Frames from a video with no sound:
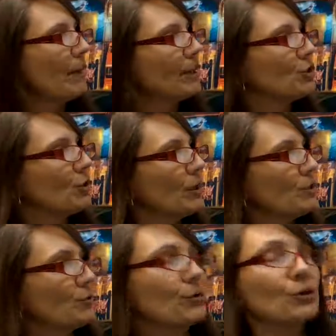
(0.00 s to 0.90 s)
Make sure
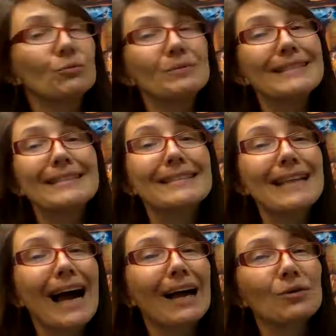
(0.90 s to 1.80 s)
it's groomed and
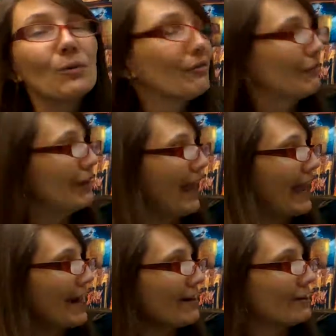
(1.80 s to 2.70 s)
styled with
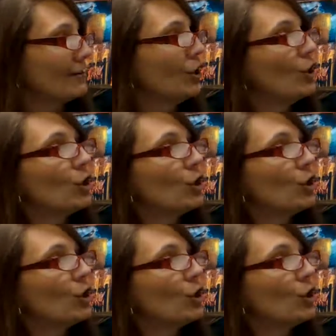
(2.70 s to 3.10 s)
flair.